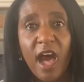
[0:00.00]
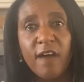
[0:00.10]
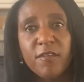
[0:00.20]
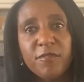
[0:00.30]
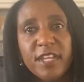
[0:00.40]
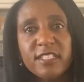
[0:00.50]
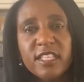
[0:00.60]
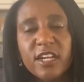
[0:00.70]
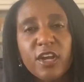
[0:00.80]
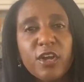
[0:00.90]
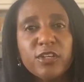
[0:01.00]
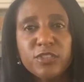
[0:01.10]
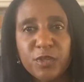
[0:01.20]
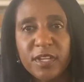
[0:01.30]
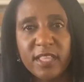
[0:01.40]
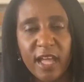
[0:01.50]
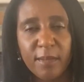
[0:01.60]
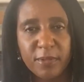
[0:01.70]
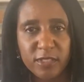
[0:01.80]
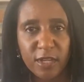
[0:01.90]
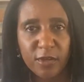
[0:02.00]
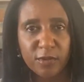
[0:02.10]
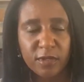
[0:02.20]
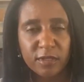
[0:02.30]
of events that occurred during the episode.